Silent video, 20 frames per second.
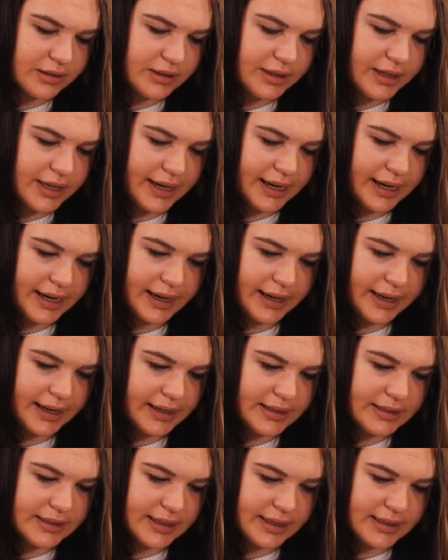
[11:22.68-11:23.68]
Yeah, I
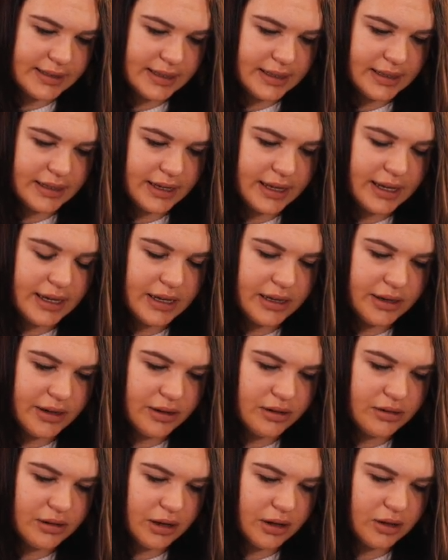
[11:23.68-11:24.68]
guess that's it.
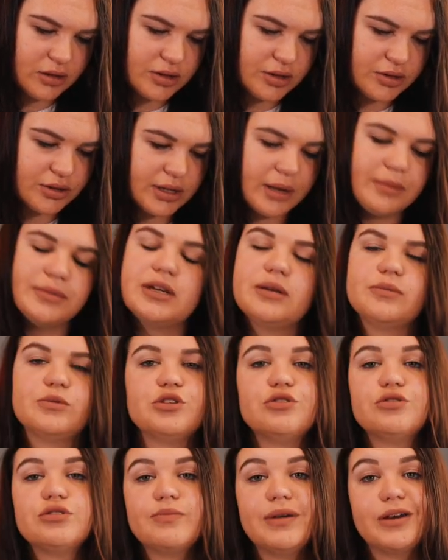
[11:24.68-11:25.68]
Keynote I also
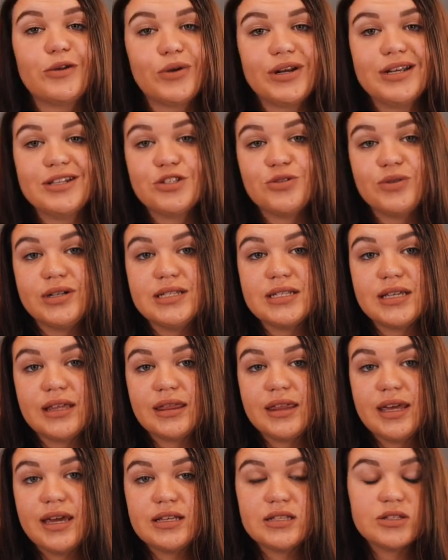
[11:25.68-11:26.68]
sometimes use to make green screens
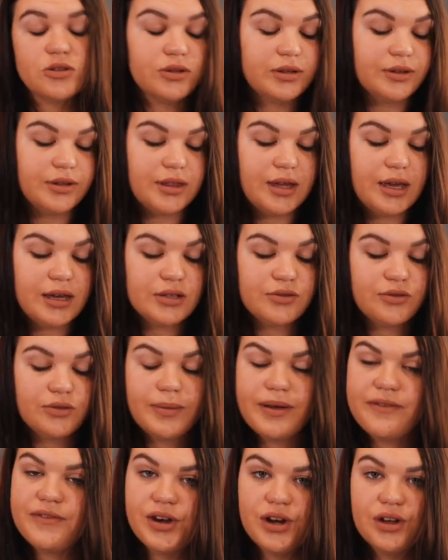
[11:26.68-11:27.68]
and things, or things for
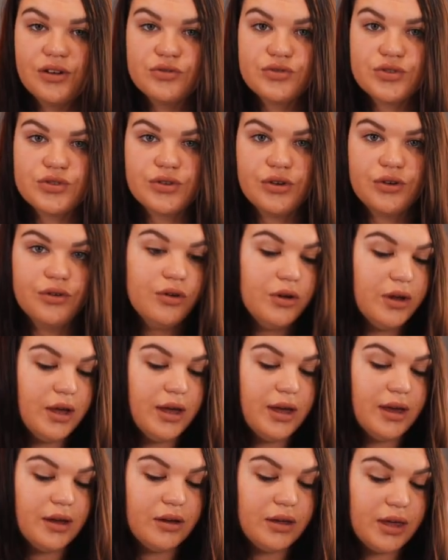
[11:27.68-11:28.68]
my videos, so
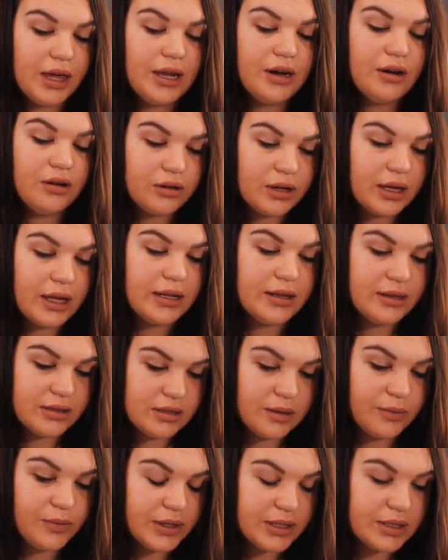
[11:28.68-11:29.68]
Keynote can
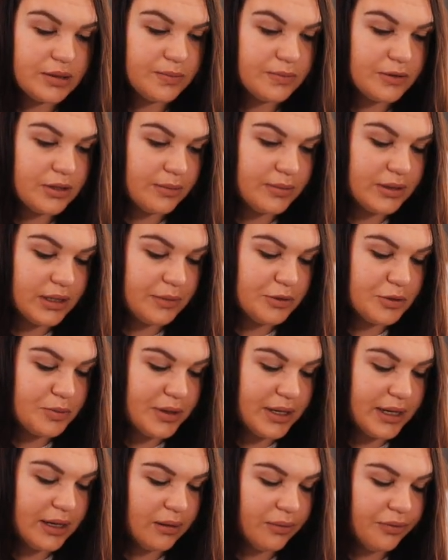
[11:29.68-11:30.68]
sometimes
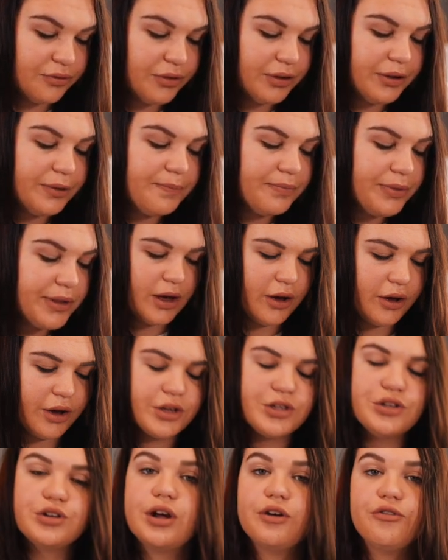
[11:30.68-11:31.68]
be helpful.
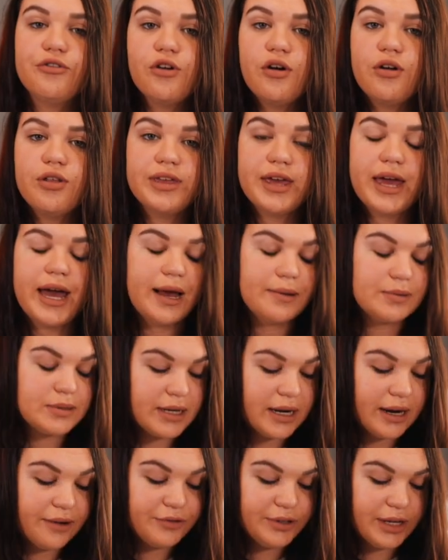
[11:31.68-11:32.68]
Okay, so now for all the apps
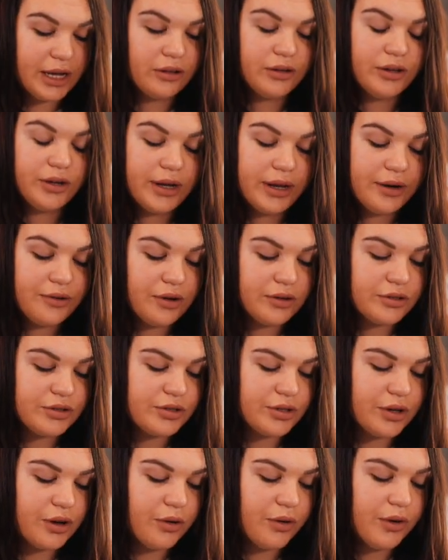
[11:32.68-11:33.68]
that I've downloaded.
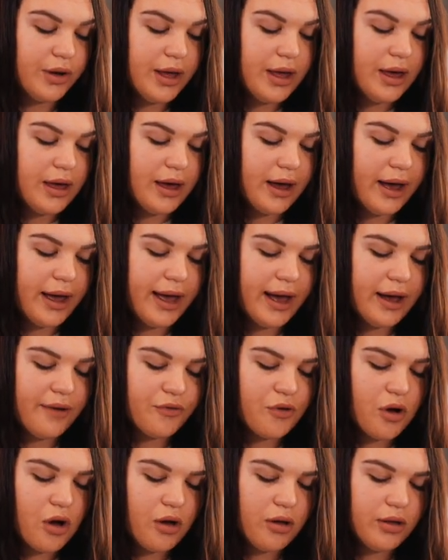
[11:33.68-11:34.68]
So I
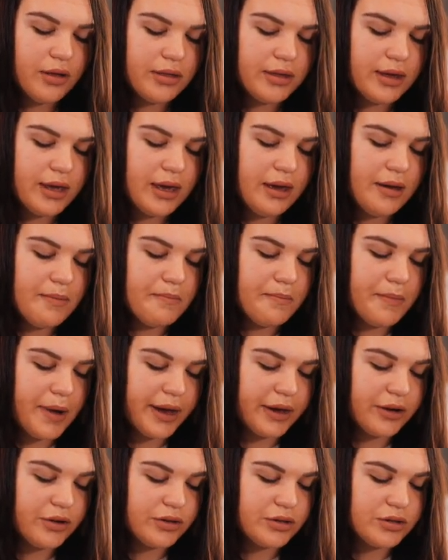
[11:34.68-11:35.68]
have all the
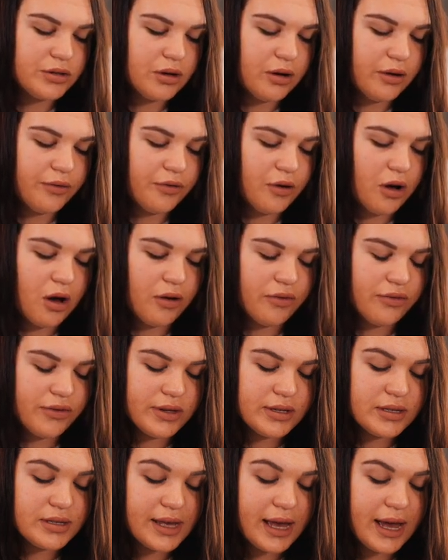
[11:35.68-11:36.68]
Microsoft
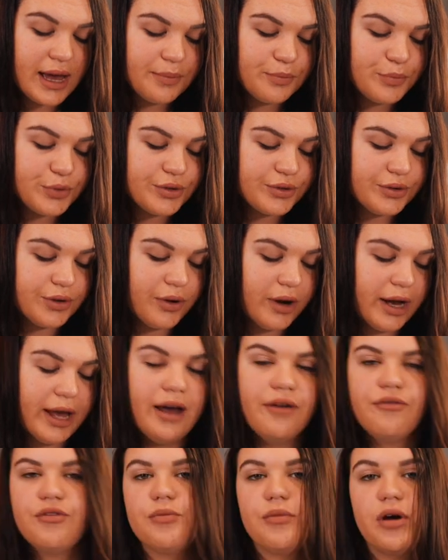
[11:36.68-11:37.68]
Office apps. So I
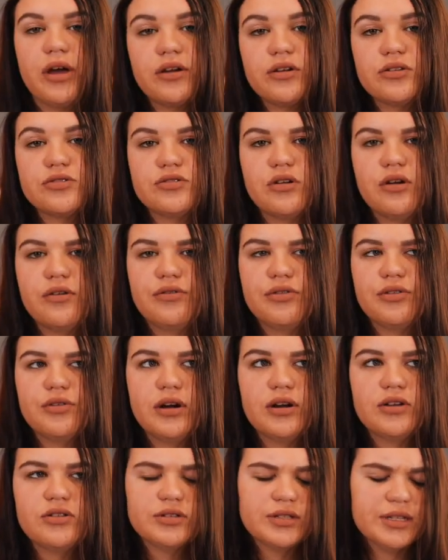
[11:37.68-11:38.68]
have a Microsoft
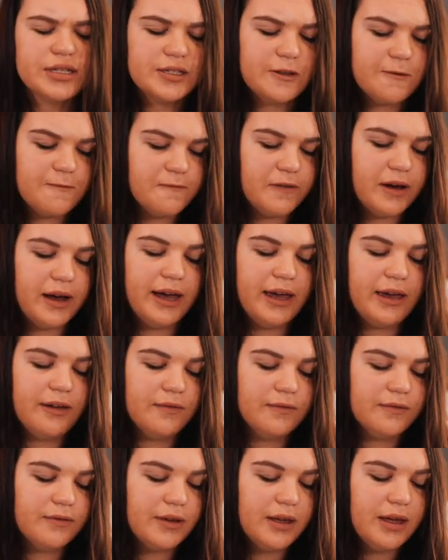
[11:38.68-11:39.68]

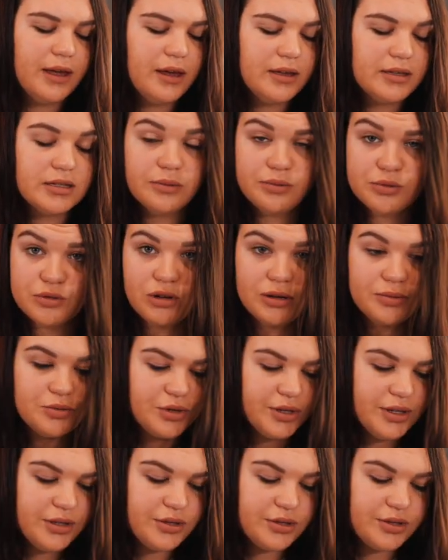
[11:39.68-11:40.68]
365
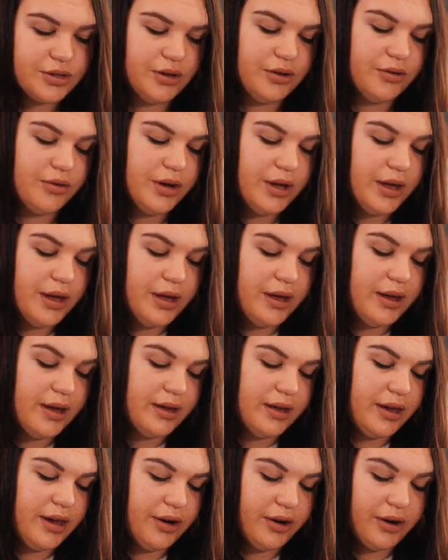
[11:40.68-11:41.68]
subscription, so
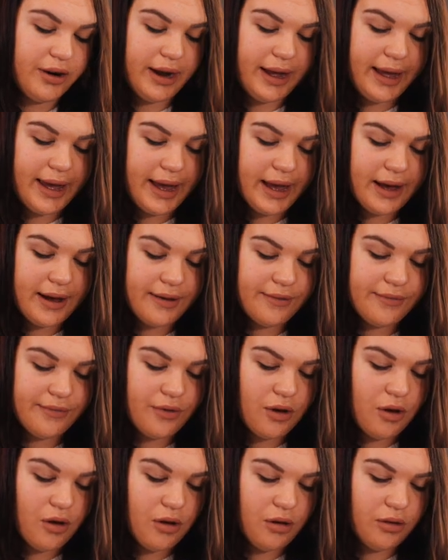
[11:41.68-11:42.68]
here I
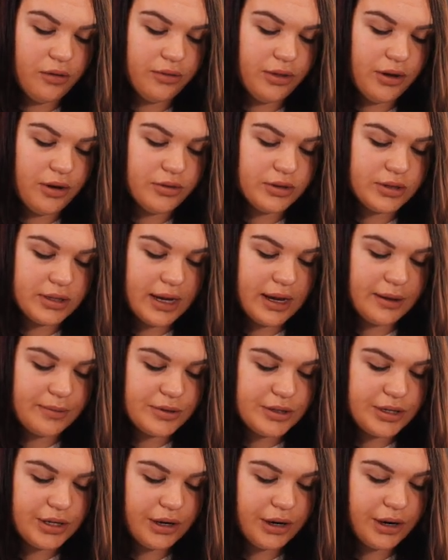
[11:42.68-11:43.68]
have all those
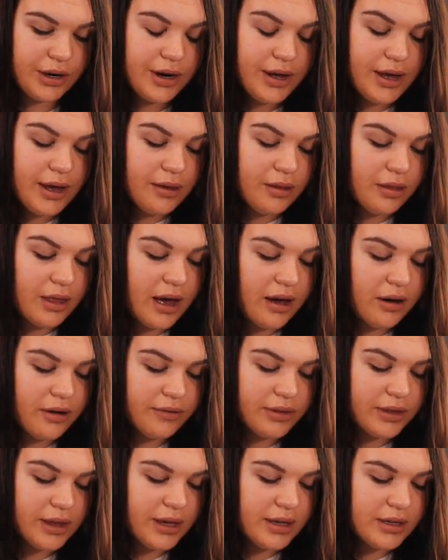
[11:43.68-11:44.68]
apps here. Out
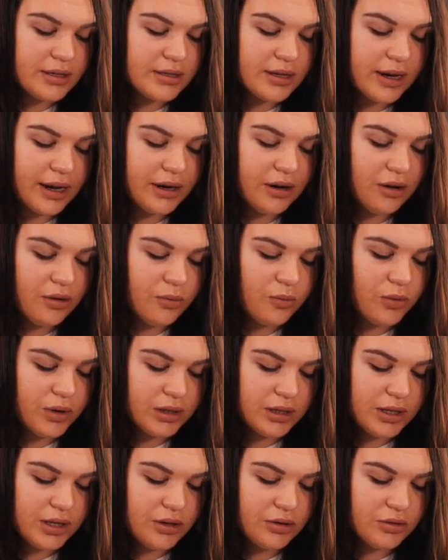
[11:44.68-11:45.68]
of these, I don't
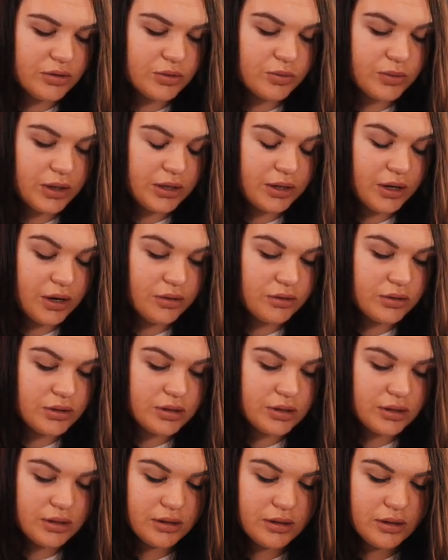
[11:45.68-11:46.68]
really use
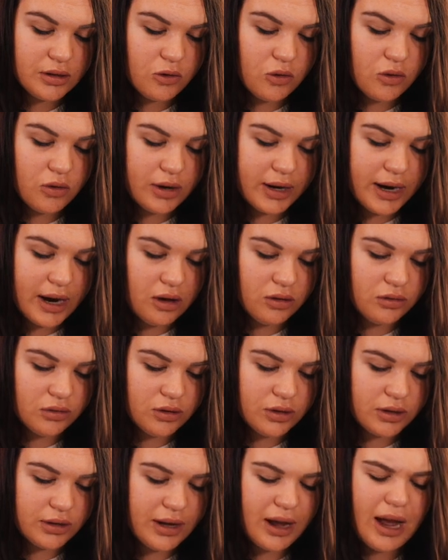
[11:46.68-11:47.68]
OneNote or
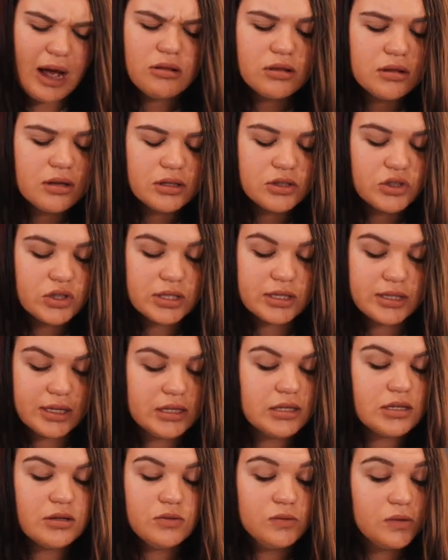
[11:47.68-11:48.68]
Outlook. Outlook just
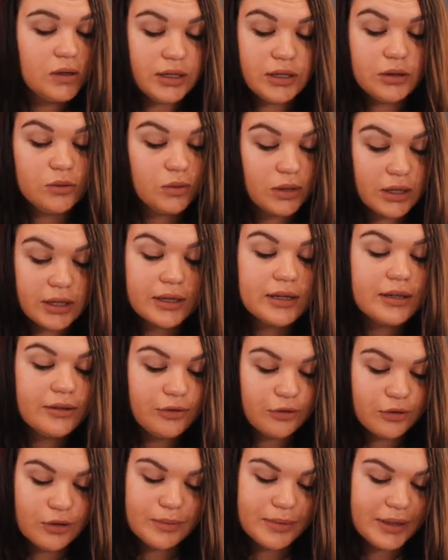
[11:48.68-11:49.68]
doesn't want to work
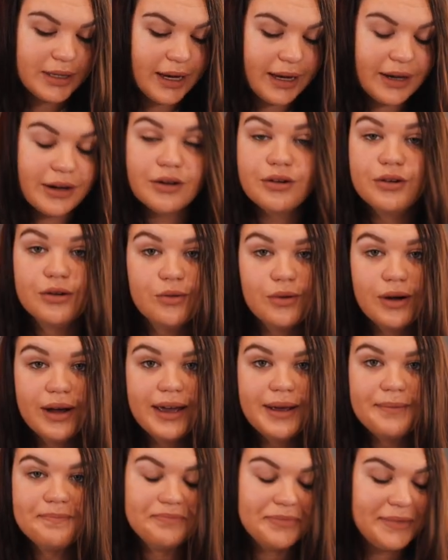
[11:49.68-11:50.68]
for me. I don't know
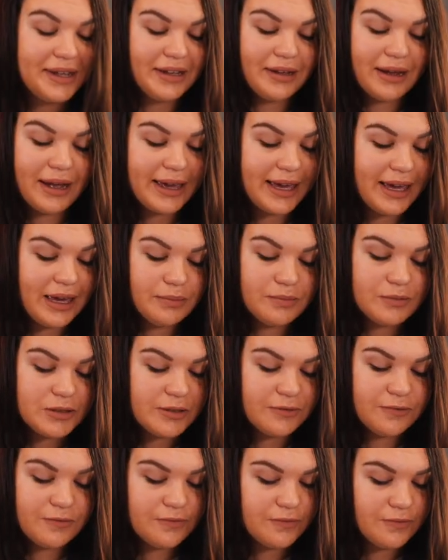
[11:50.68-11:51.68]
why.
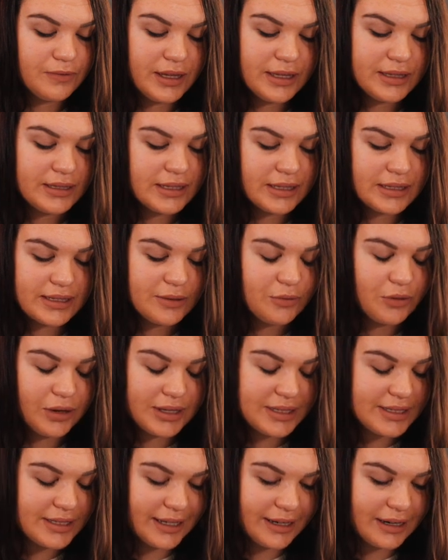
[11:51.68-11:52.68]
It doesn't
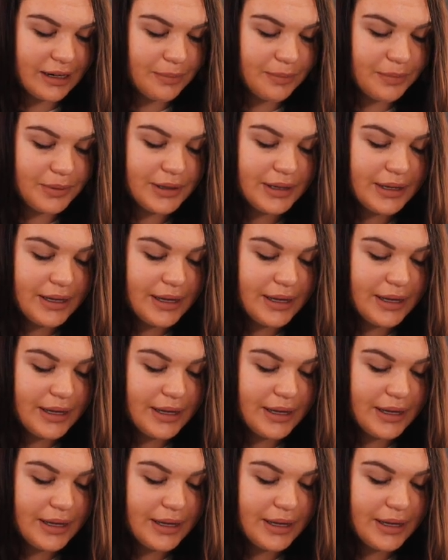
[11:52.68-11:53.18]
want to set up.